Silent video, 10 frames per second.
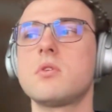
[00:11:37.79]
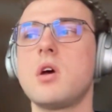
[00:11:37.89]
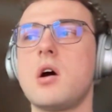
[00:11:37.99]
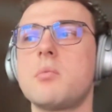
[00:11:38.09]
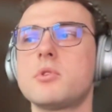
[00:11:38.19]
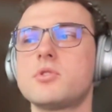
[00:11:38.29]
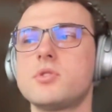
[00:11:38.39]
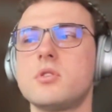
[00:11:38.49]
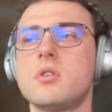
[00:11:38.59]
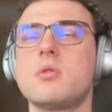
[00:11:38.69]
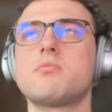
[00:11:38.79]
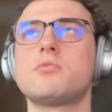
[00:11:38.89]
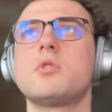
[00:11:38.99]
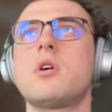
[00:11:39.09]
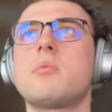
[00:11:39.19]
How much, do you
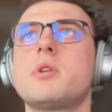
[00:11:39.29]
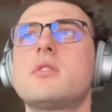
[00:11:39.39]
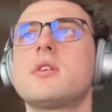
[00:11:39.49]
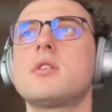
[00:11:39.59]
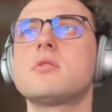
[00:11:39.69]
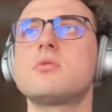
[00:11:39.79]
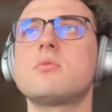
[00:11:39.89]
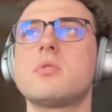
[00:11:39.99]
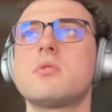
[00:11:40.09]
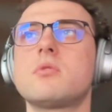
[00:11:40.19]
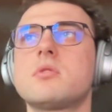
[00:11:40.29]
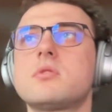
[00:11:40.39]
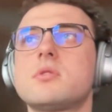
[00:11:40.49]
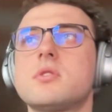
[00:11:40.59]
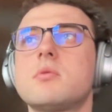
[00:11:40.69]
know how many tenants you run on a
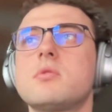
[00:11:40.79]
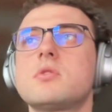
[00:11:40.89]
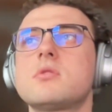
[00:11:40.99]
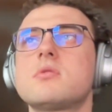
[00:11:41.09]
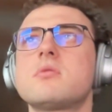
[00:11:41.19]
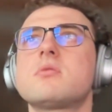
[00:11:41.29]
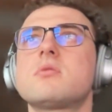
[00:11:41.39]
single ingester?